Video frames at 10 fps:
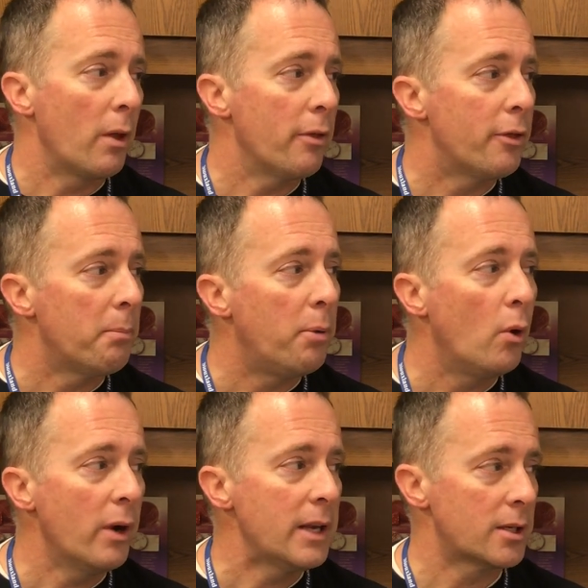the
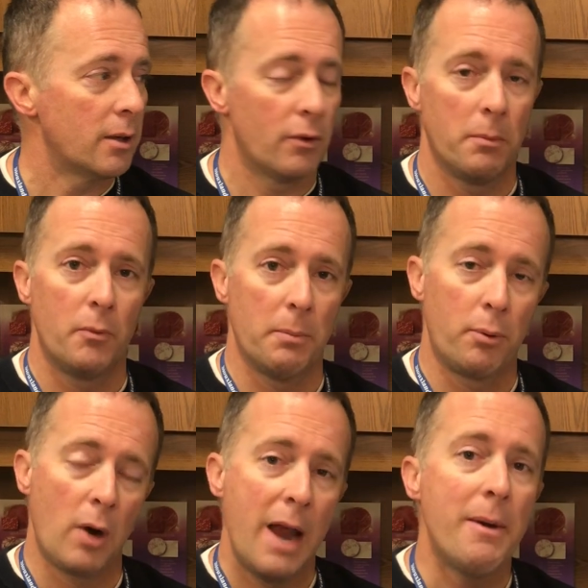point, the, the
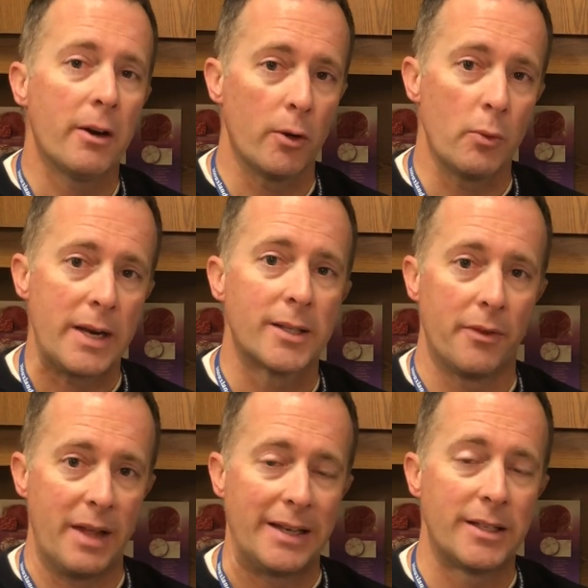primary
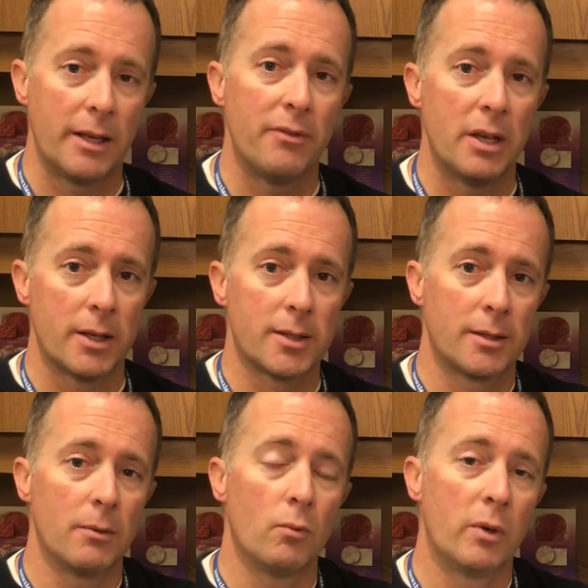reason they did this,